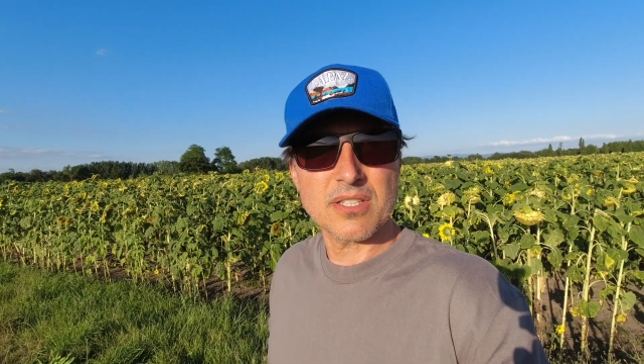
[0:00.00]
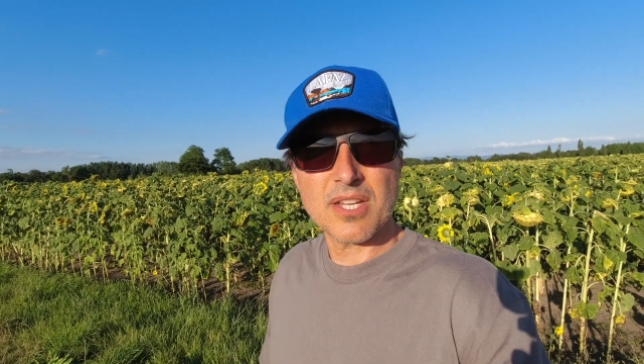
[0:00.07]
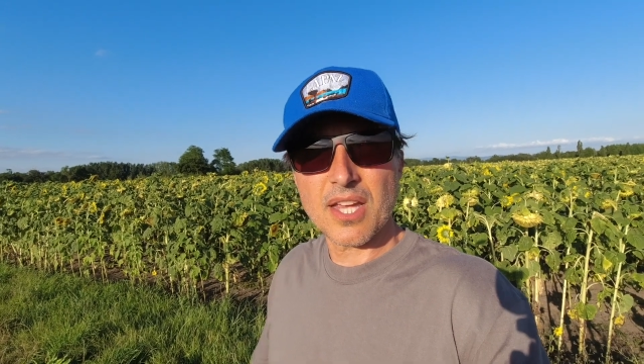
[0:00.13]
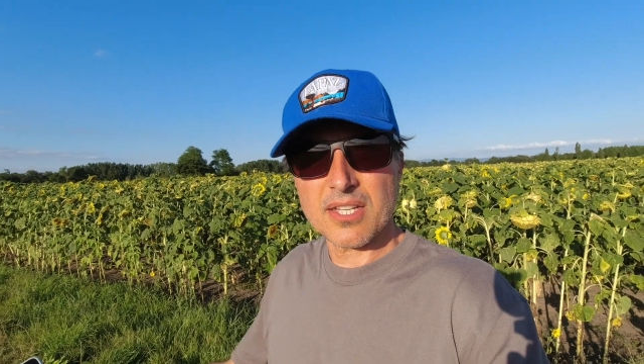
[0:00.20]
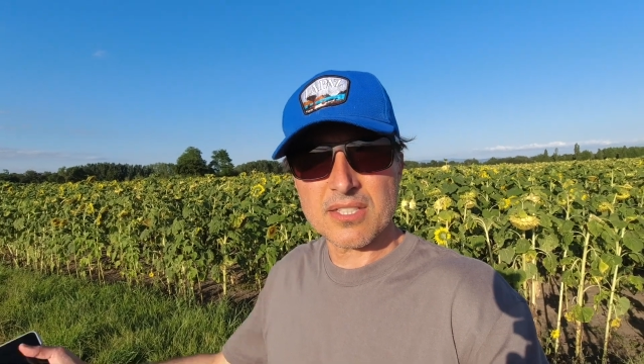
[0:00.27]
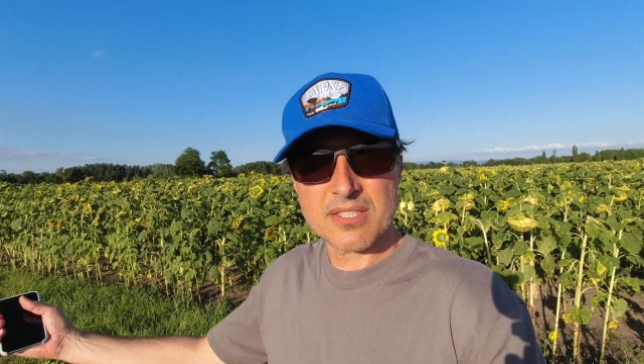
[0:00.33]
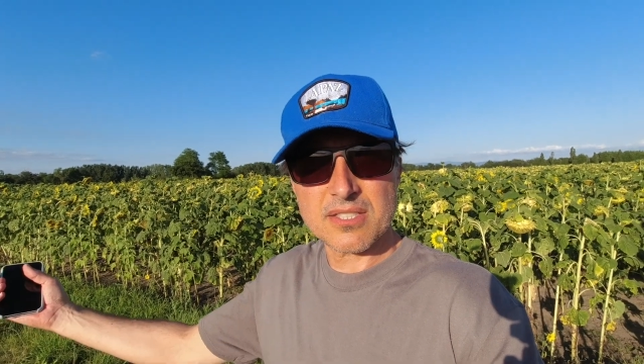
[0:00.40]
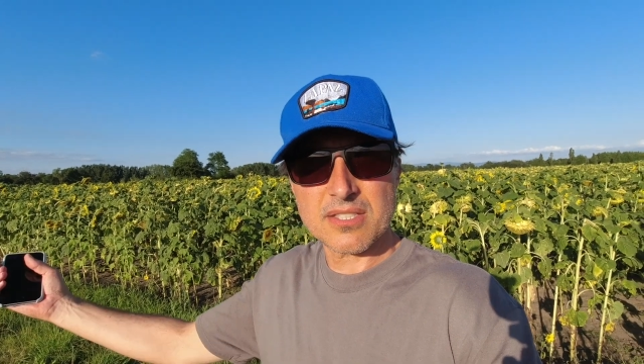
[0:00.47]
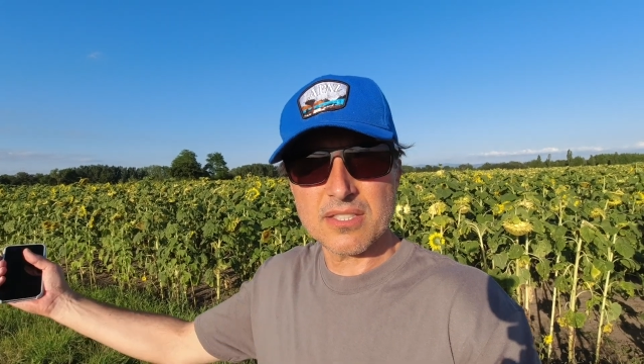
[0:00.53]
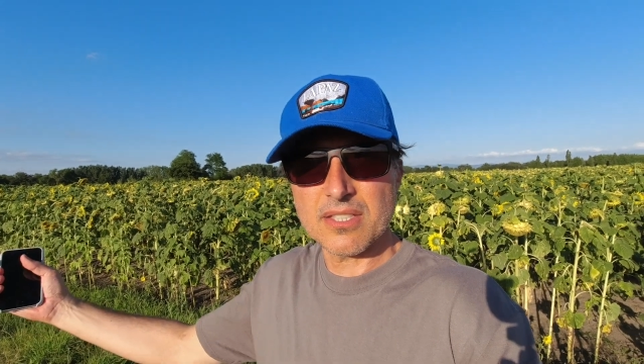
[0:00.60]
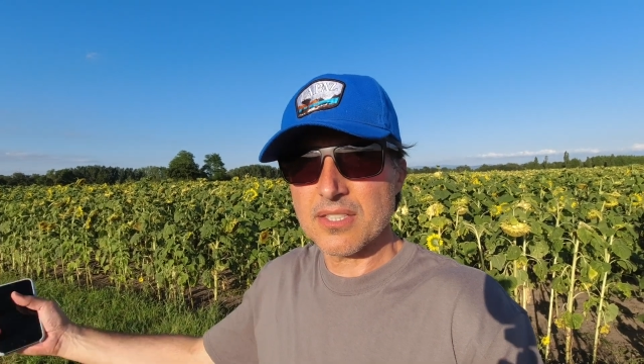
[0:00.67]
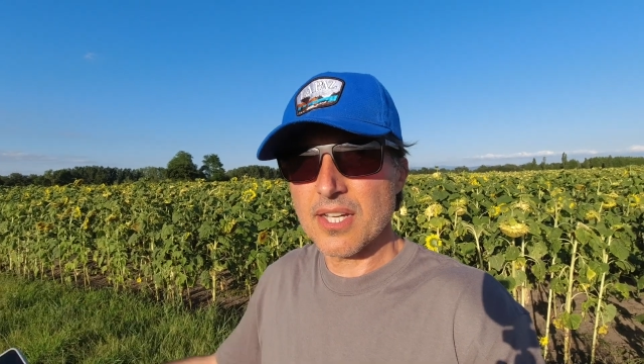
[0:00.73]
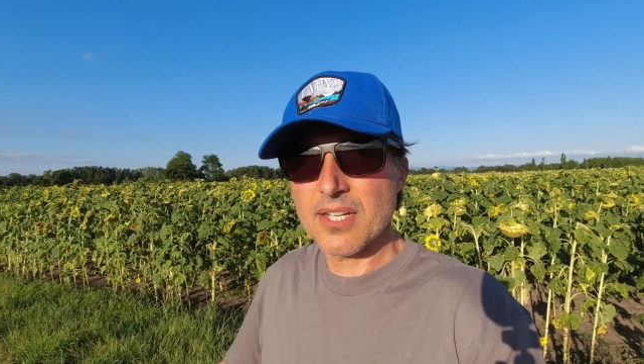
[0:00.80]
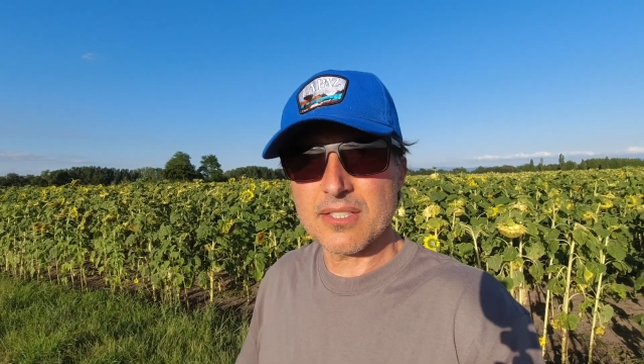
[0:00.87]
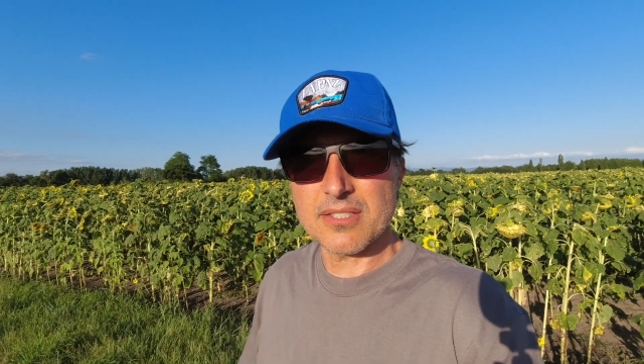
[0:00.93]
And yes,
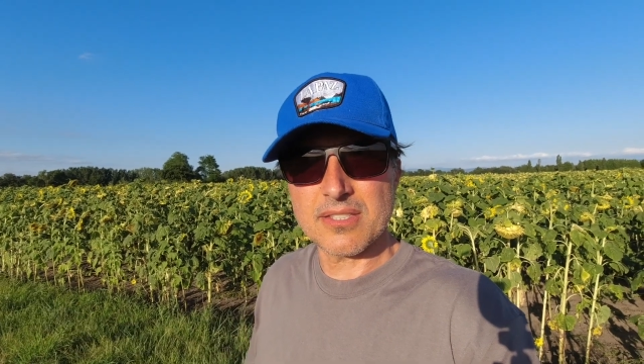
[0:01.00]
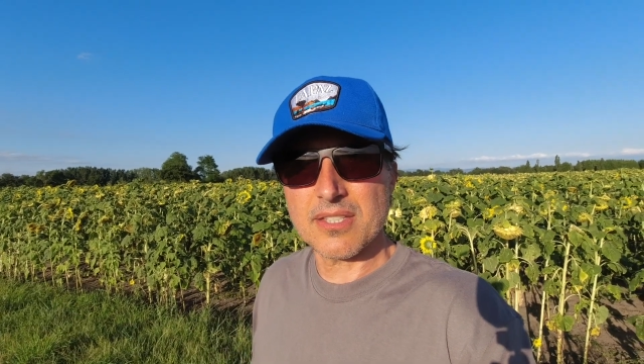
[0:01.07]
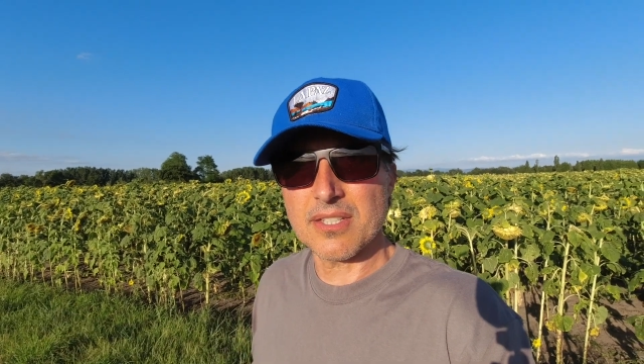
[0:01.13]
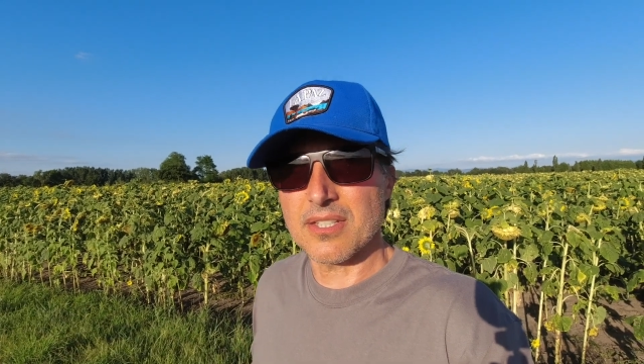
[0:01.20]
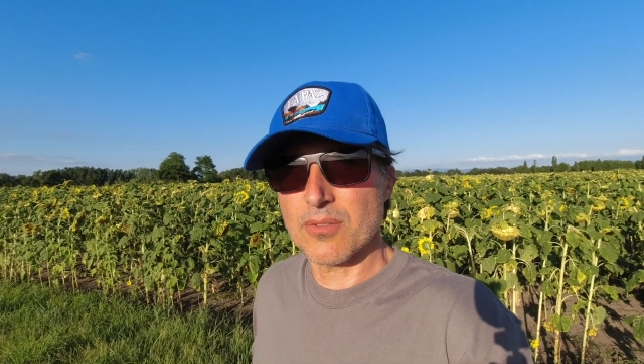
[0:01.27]
it does.